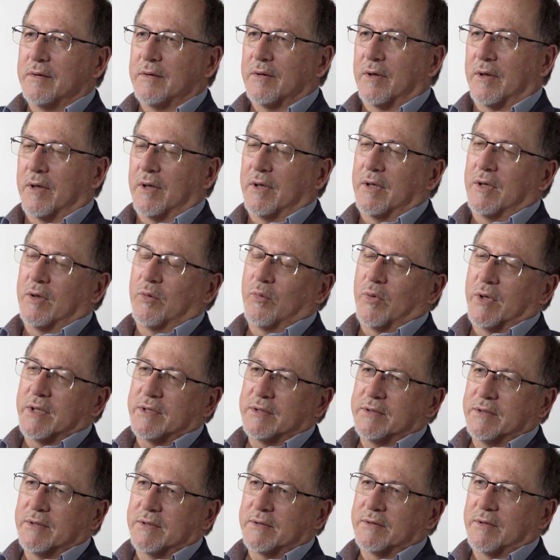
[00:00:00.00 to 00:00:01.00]
not only in
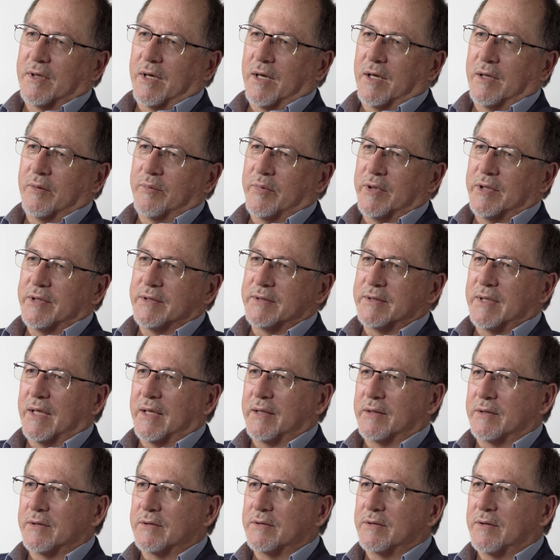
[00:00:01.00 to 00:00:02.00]
Western Australia but in
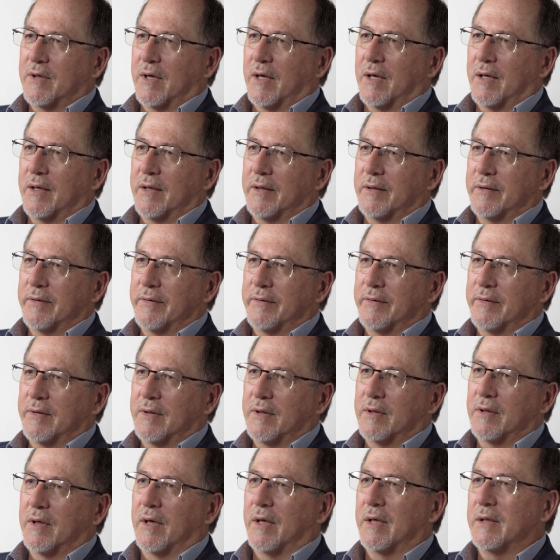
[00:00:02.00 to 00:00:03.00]
South Australia, the
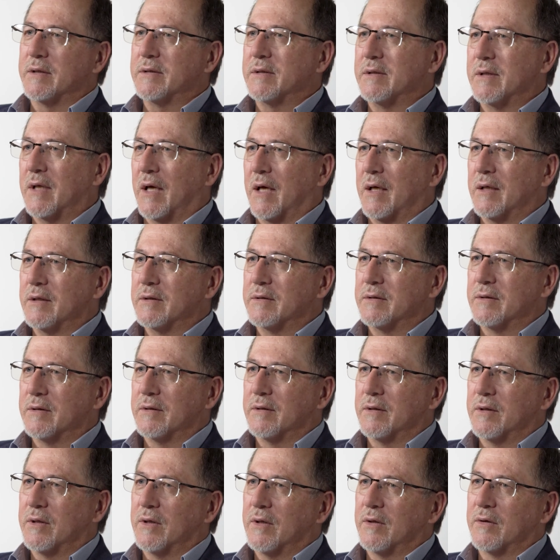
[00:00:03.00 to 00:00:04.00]
United States
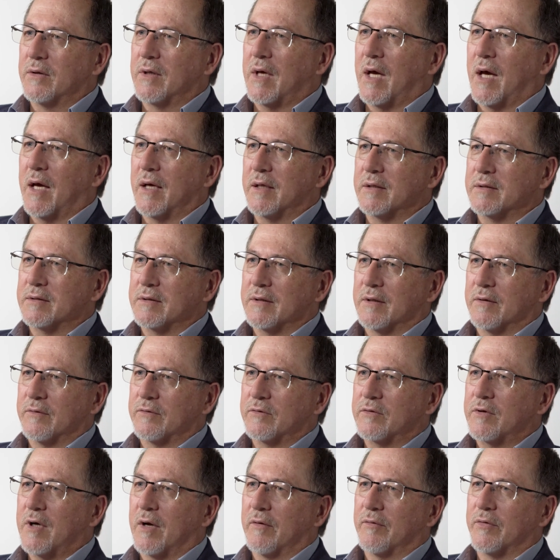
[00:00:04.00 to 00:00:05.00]
and the UK, so
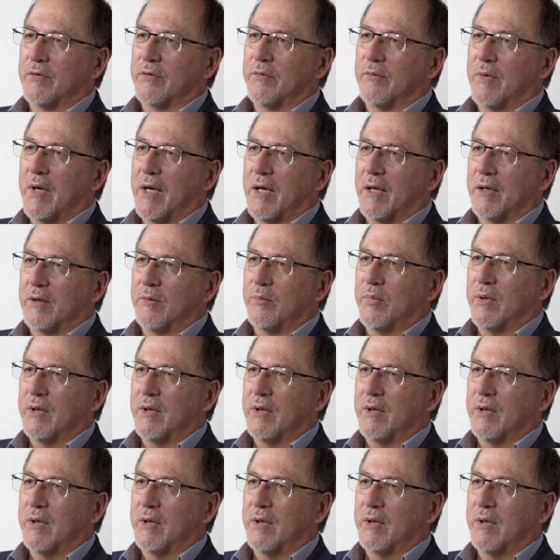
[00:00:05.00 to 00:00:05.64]
I've travelled around a